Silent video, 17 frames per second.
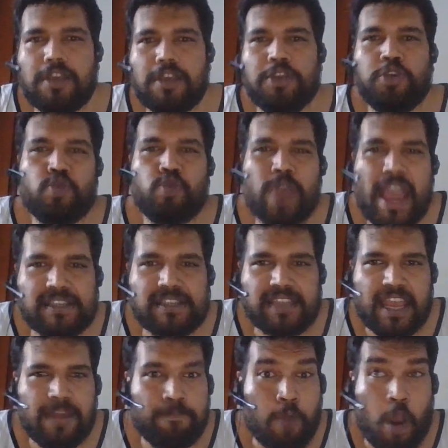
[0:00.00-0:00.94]
you guys
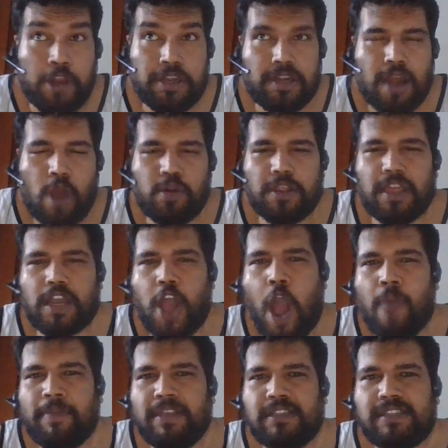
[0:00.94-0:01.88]
can point it out in the
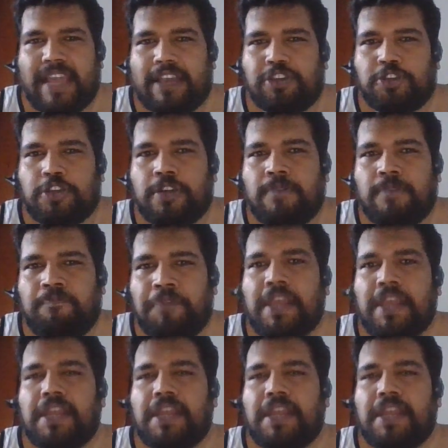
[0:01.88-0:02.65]
comment section.